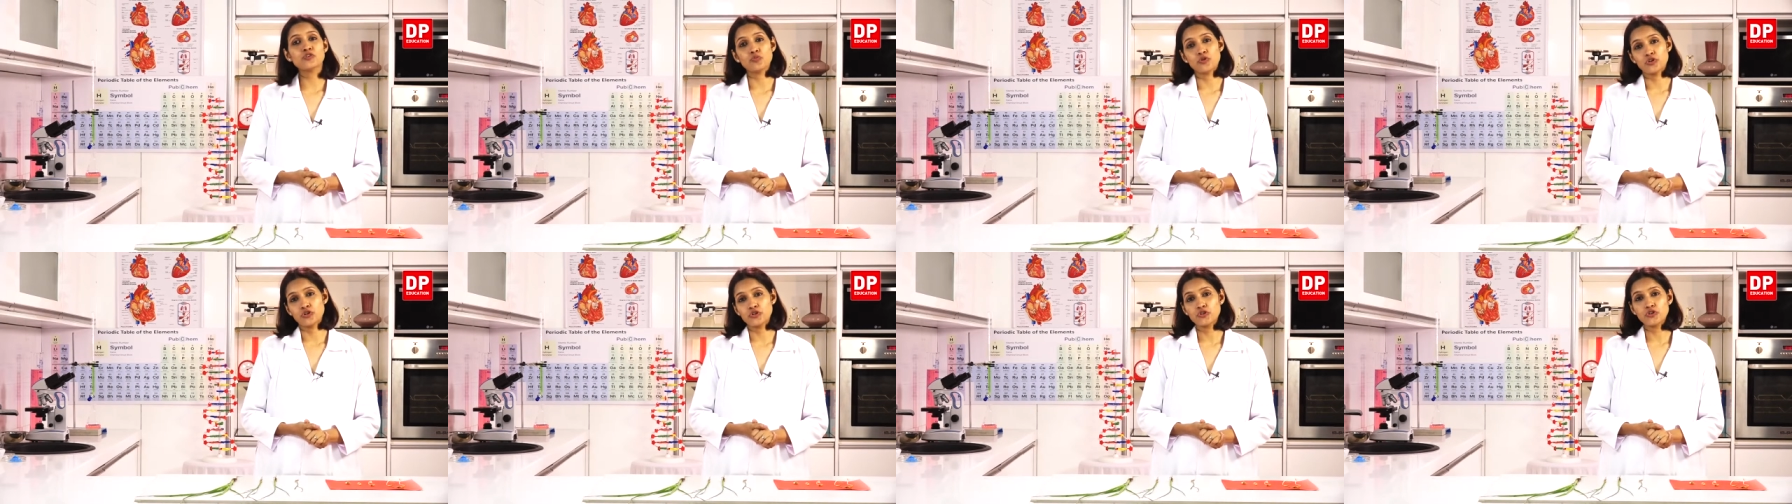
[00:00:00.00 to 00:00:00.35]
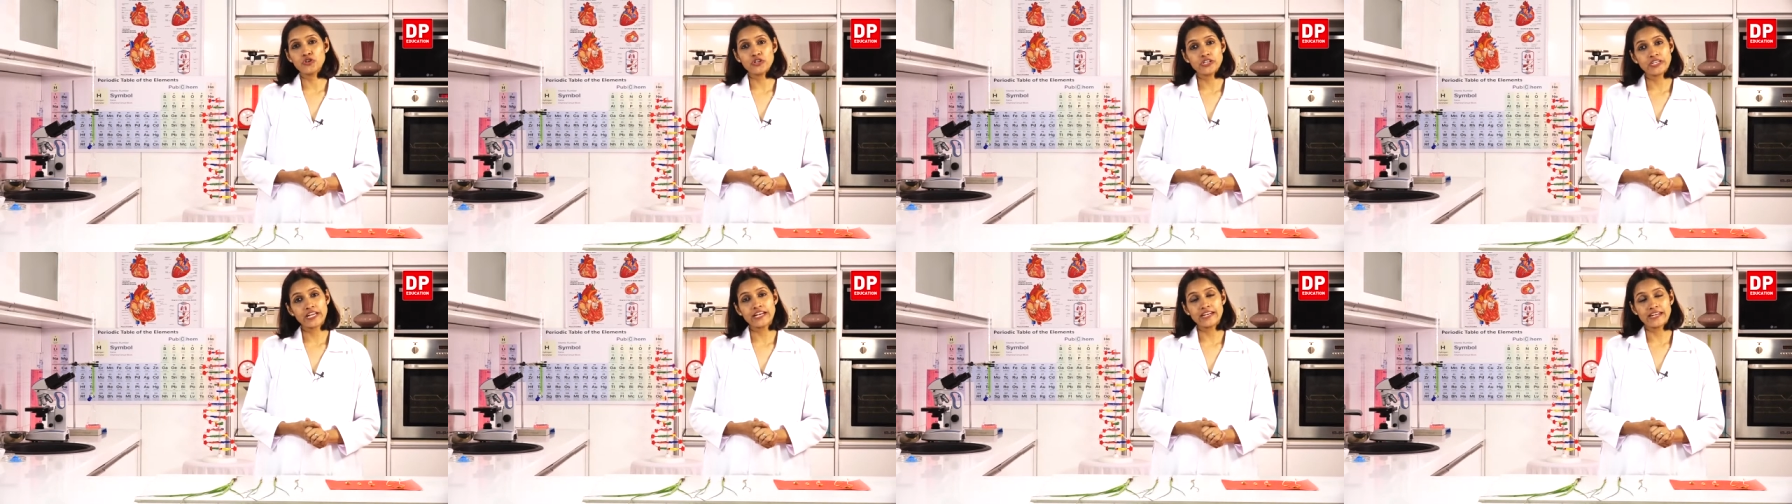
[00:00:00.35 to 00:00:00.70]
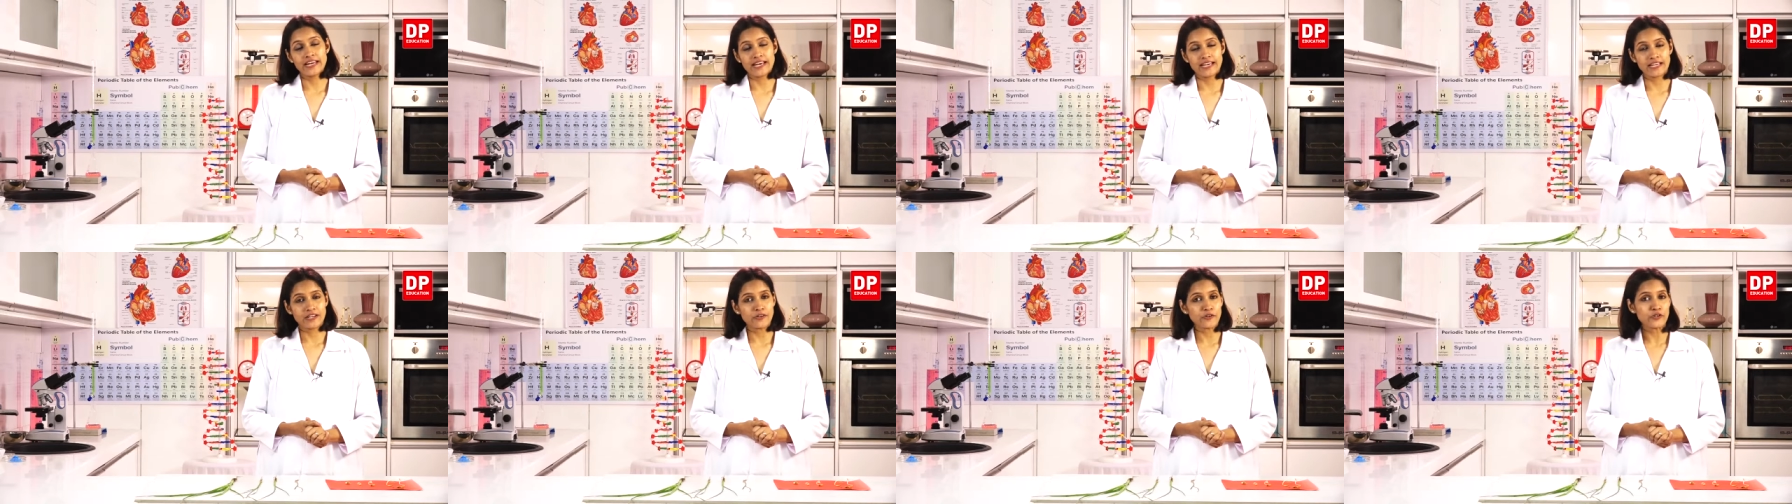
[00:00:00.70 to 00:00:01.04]
monocot and
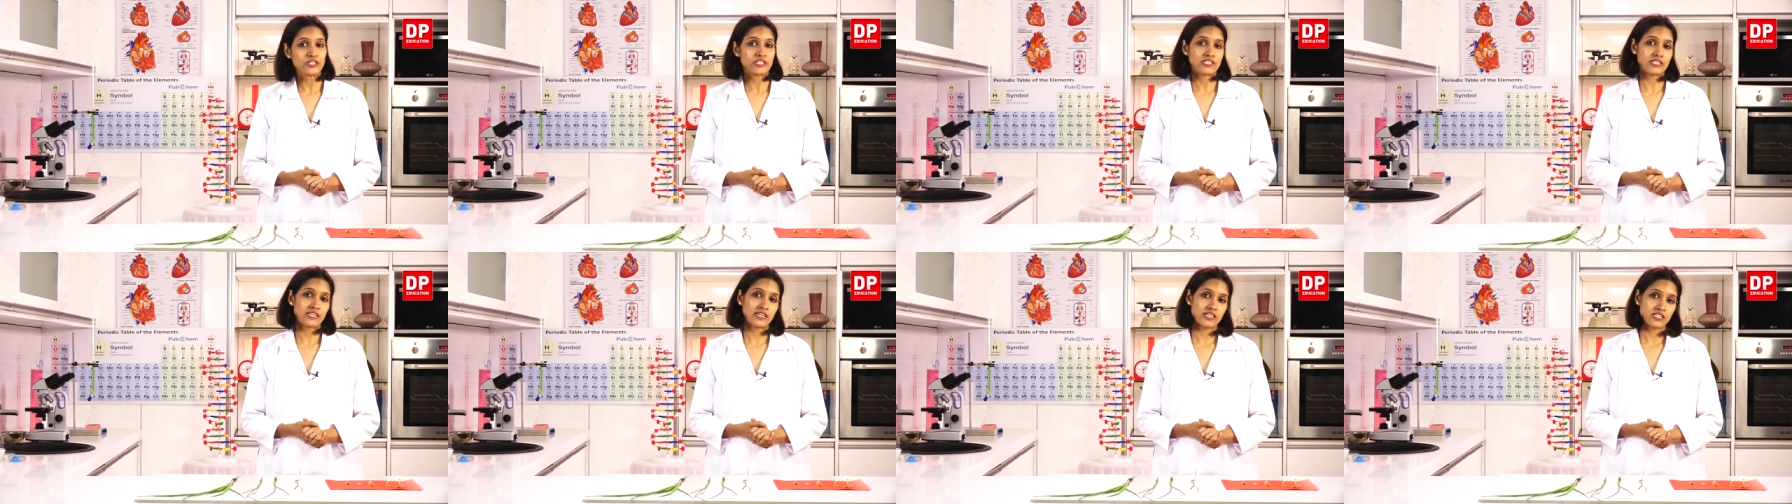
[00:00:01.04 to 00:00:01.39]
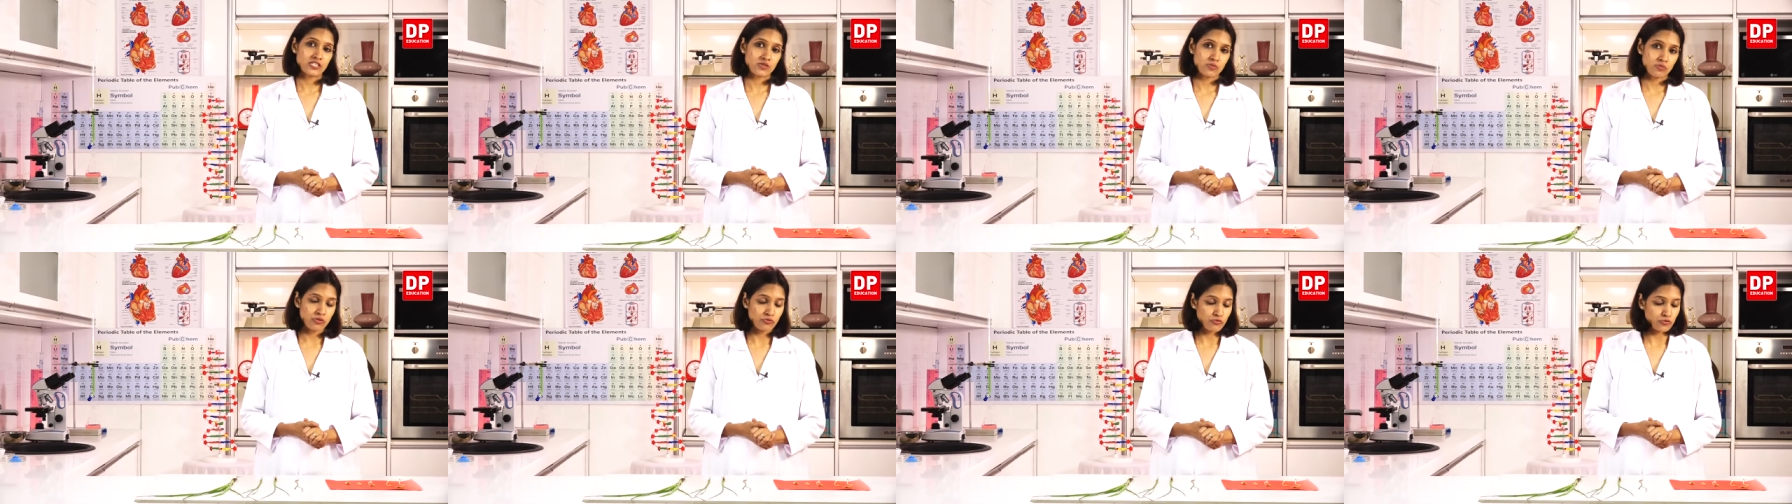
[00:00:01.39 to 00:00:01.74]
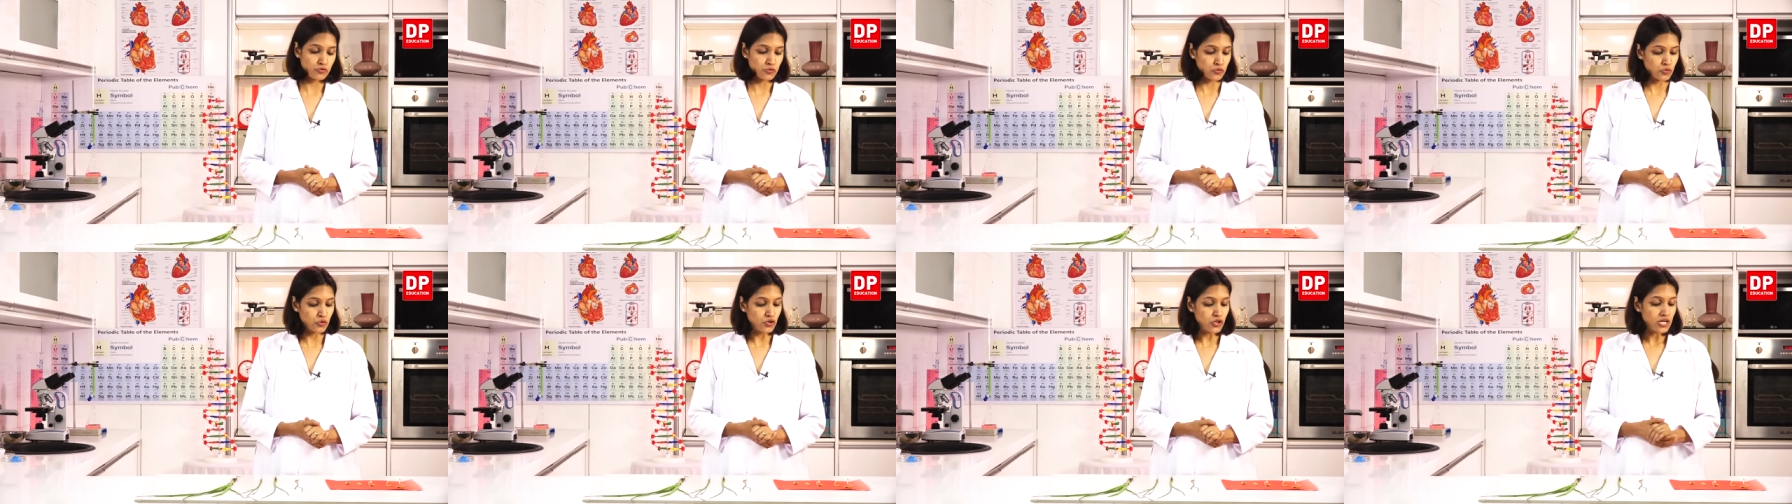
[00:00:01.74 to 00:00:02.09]
dicot seeds
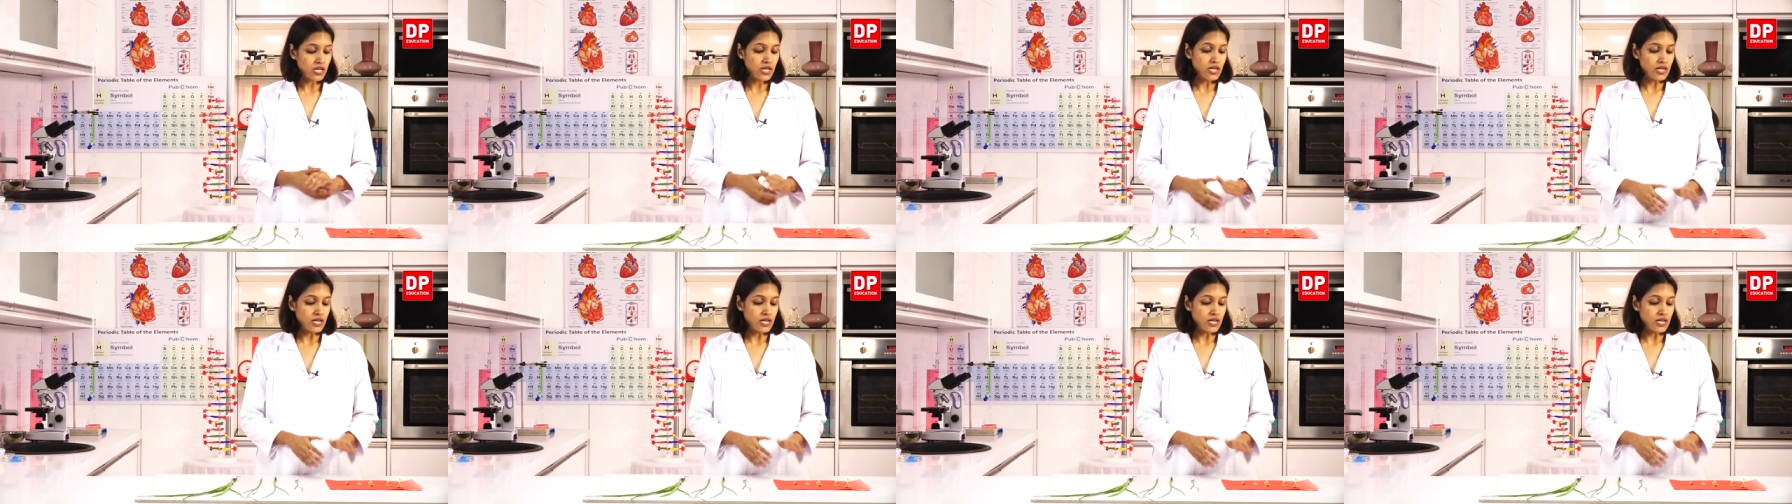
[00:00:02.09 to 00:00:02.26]
before.